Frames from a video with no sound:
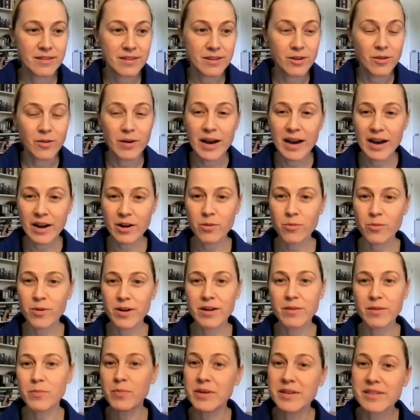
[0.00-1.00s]
you know, how to run
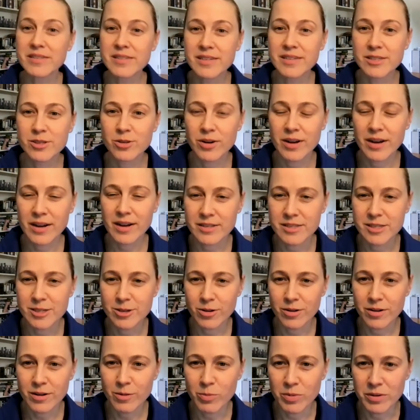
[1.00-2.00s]
a business or how to
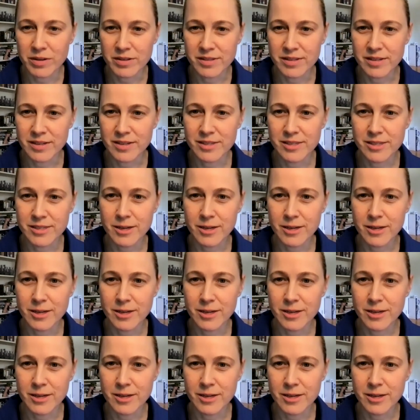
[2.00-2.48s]
start a business.